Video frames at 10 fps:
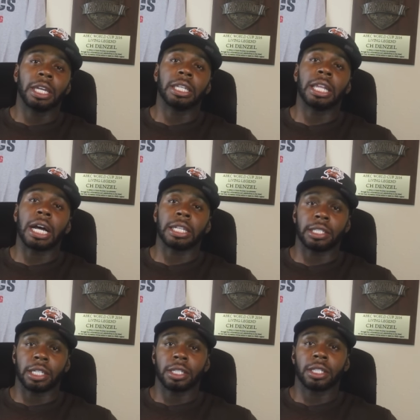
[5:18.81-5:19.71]

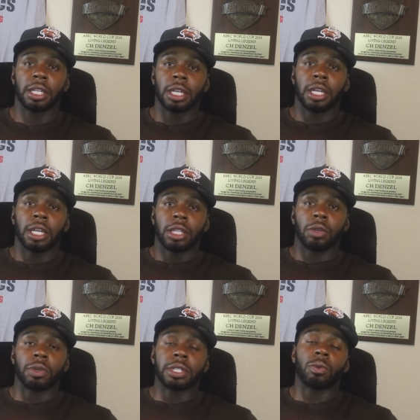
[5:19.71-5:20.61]
Nonsense
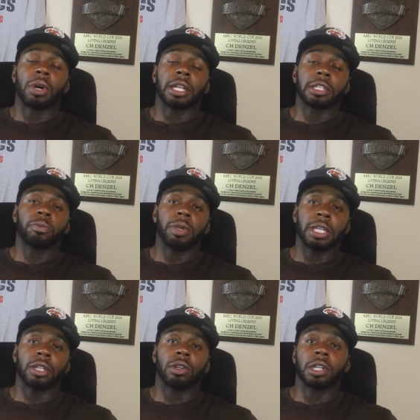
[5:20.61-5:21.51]
the reason why they're
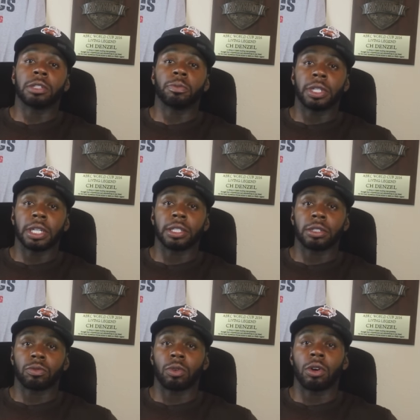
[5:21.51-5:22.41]
speaking on it is because
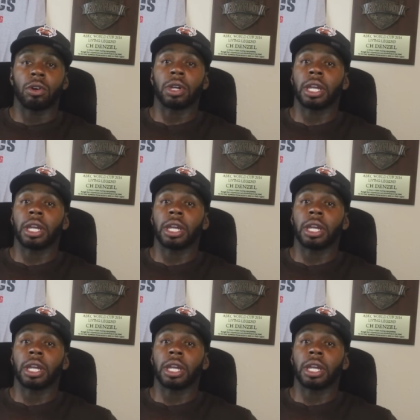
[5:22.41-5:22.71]
it's wrong